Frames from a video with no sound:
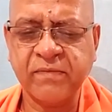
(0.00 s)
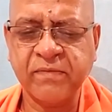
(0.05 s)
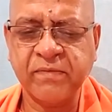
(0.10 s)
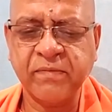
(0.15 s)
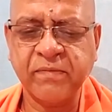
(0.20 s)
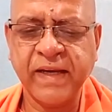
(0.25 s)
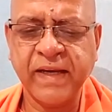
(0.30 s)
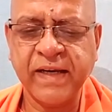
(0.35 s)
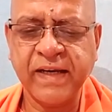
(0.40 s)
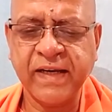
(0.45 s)

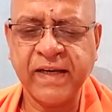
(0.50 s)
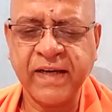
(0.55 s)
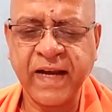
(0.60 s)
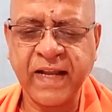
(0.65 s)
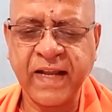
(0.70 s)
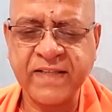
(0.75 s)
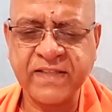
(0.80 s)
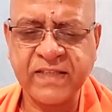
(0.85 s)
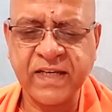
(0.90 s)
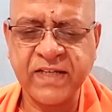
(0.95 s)
made a
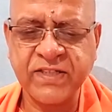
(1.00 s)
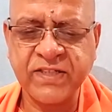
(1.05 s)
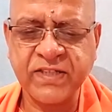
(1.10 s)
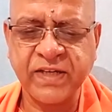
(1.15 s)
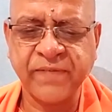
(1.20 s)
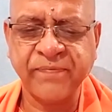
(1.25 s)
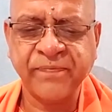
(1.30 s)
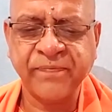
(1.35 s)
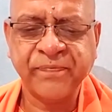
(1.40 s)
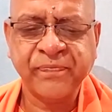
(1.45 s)

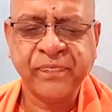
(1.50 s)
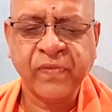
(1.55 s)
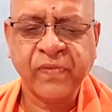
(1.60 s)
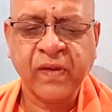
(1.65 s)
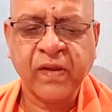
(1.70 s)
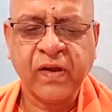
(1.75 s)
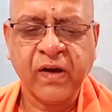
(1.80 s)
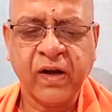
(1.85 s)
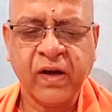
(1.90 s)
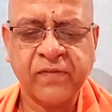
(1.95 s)
translation
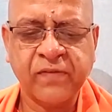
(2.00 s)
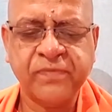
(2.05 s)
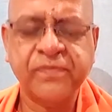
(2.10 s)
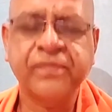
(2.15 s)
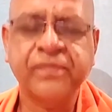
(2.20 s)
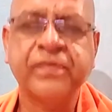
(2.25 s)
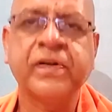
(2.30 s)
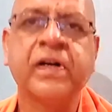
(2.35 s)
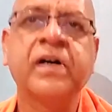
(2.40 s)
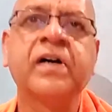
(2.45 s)
of
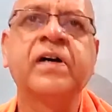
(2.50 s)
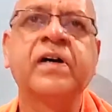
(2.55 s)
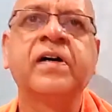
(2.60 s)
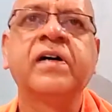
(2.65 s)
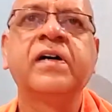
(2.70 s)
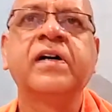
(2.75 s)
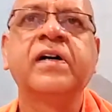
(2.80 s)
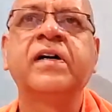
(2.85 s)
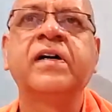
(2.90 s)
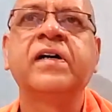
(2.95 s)

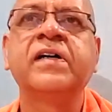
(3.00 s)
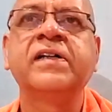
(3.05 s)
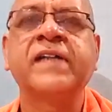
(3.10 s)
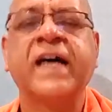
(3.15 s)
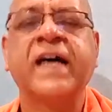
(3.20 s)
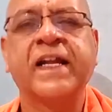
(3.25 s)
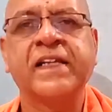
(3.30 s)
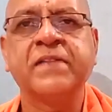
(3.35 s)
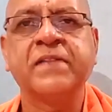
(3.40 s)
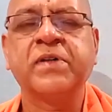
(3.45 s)

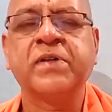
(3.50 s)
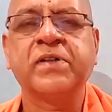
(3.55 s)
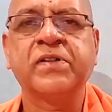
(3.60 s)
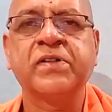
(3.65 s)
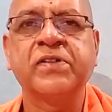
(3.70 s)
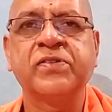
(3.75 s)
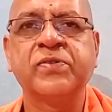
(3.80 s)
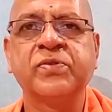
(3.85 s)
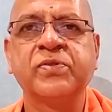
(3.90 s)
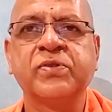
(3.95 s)
Narada
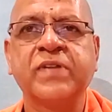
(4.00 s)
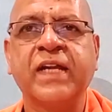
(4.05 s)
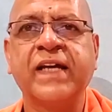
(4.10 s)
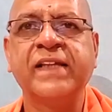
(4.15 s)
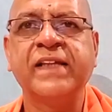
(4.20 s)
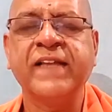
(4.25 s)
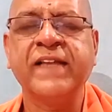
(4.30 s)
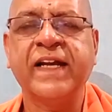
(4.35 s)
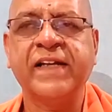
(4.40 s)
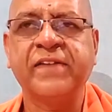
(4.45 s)
Bhakti Sutra
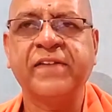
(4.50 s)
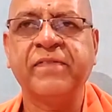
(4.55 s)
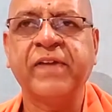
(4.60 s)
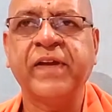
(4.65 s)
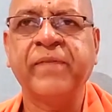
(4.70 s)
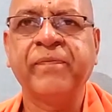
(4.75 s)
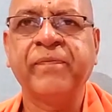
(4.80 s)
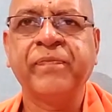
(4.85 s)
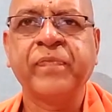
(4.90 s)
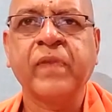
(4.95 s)
in that
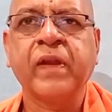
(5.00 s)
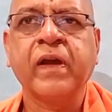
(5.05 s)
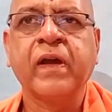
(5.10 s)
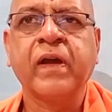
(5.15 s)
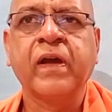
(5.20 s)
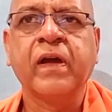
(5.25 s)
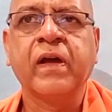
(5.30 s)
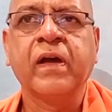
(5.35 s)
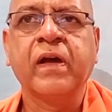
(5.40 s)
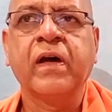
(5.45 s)
way.
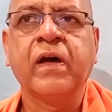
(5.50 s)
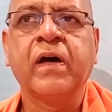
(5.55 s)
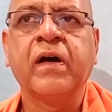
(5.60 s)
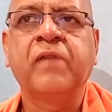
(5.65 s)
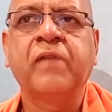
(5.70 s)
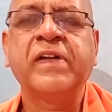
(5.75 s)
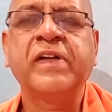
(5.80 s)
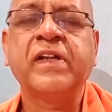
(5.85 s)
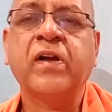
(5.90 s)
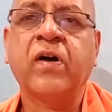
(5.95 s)

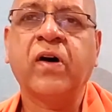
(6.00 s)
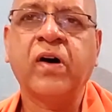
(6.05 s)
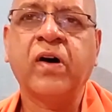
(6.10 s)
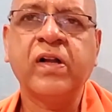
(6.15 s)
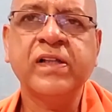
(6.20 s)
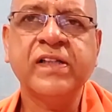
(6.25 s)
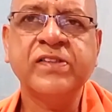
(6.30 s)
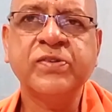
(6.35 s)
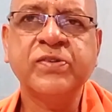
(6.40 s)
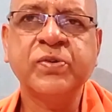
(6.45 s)
Whether
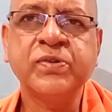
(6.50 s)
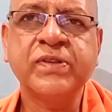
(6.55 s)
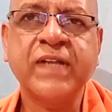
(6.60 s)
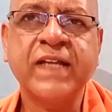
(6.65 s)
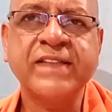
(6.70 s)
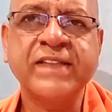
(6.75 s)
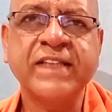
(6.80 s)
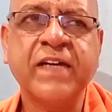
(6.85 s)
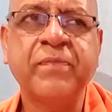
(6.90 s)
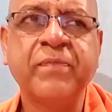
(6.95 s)
all the
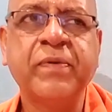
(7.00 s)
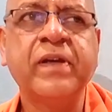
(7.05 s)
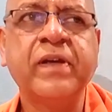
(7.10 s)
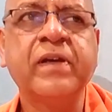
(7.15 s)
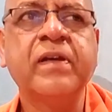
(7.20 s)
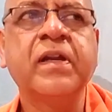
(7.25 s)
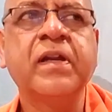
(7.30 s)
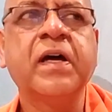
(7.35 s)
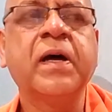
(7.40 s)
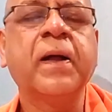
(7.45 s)
sutras have
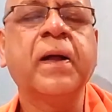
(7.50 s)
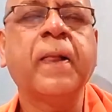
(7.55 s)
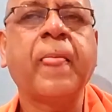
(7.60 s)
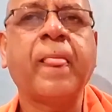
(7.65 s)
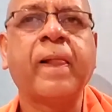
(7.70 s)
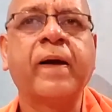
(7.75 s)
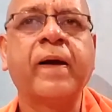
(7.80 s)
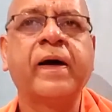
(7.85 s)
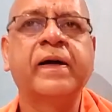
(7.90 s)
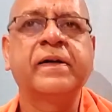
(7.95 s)
been done,
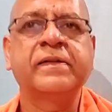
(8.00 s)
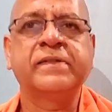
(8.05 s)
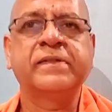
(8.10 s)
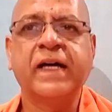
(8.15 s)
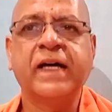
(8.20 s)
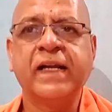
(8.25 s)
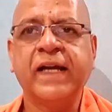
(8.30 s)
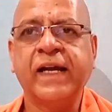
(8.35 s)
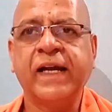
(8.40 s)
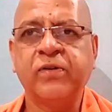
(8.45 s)

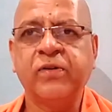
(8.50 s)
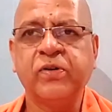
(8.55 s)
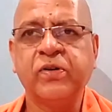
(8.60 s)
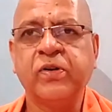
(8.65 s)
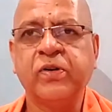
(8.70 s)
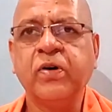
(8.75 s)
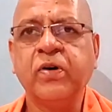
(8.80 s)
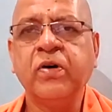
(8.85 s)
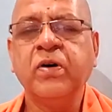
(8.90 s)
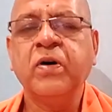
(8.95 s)
I don't
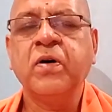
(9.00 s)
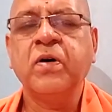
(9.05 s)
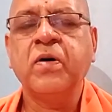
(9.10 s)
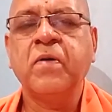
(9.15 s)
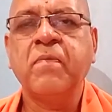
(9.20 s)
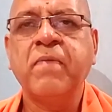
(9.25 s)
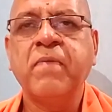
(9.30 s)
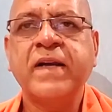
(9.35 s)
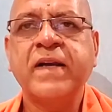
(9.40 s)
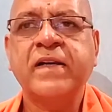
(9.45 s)
know,
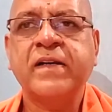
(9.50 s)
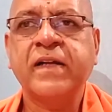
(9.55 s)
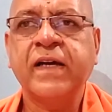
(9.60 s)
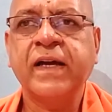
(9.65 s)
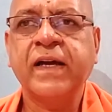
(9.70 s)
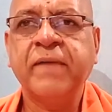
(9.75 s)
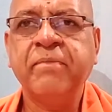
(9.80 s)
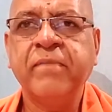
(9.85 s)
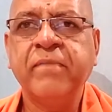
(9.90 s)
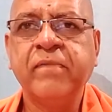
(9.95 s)
but
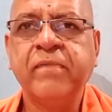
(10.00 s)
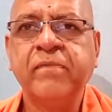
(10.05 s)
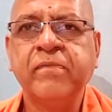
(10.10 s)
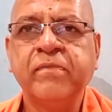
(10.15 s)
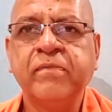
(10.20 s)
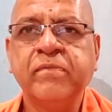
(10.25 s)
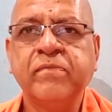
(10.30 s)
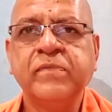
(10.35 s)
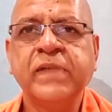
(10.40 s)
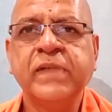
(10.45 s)

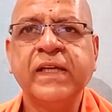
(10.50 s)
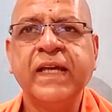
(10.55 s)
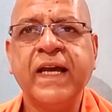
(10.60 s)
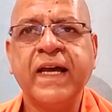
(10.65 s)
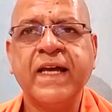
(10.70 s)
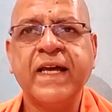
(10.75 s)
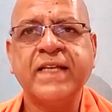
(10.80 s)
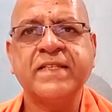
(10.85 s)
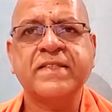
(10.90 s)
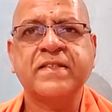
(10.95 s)
he
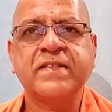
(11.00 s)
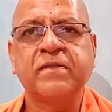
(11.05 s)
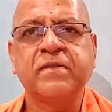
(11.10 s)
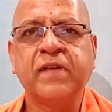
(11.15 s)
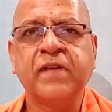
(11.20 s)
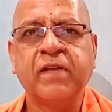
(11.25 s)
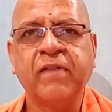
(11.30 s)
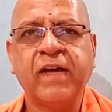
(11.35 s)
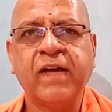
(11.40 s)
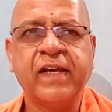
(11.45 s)
has
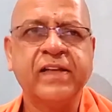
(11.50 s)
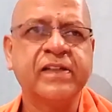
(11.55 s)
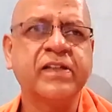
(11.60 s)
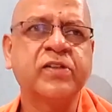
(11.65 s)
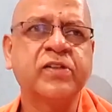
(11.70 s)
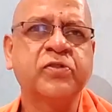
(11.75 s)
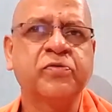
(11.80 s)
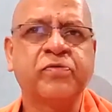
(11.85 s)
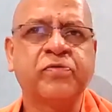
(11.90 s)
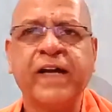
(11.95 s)
divided
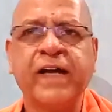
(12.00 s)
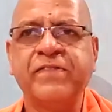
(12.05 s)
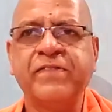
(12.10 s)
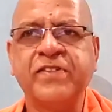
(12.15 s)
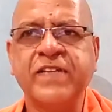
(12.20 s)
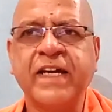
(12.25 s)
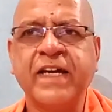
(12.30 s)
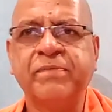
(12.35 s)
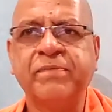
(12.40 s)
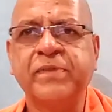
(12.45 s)
into 5
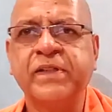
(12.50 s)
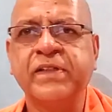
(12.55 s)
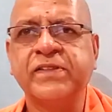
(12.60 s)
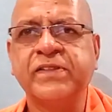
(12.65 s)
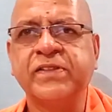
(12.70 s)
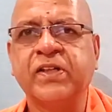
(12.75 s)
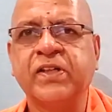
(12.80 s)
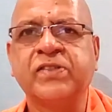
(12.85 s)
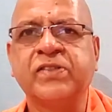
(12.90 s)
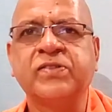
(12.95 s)

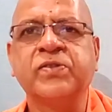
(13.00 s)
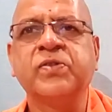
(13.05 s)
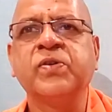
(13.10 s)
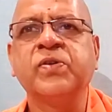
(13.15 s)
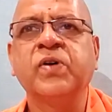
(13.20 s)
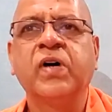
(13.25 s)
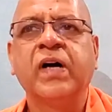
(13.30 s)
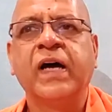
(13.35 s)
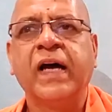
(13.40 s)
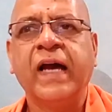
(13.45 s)
chapters or
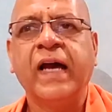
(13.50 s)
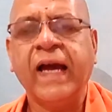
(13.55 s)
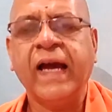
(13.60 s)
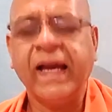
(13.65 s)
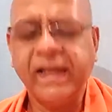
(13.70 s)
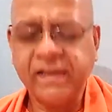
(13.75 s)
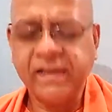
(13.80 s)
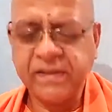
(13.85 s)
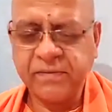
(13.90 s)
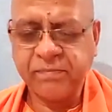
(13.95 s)
so
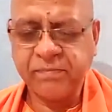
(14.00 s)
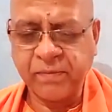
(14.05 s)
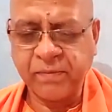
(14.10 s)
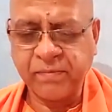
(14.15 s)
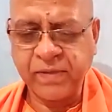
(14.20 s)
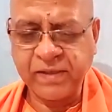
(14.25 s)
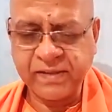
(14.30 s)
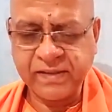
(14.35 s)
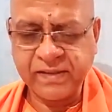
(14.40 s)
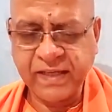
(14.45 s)
and
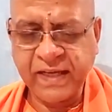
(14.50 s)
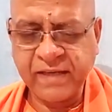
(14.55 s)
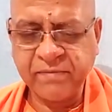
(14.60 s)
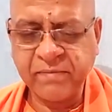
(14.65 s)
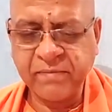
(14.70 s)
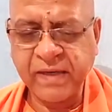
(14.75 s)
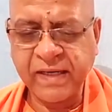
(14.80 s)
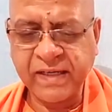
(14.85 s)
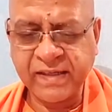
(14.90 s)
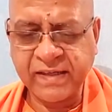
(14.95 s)
published and
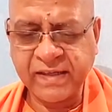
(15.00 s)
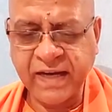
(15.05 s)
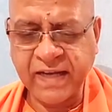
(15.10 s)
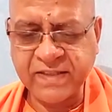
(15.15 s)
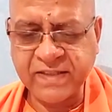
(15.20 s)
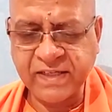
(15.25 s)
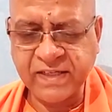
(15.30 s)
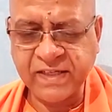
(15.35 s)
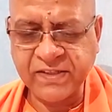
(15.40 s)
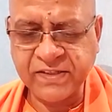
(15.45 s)
made a
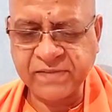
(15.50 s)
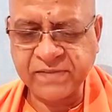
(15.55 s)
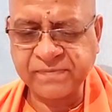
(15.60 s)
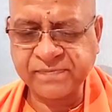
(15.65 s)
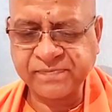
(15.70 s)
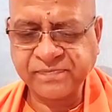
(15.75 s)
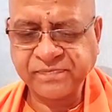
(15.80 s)
translation.